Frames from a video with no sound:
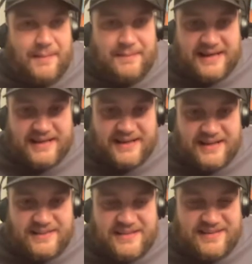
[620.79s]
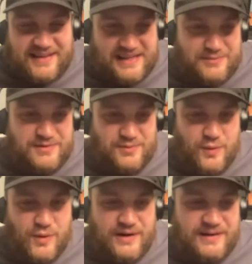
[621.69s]
I mean, listen, he was
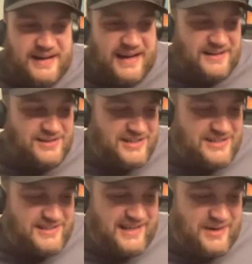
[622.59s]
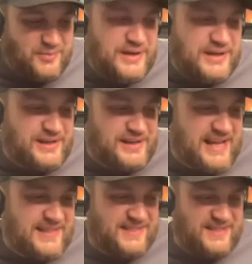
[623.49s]
warned, and just like when you get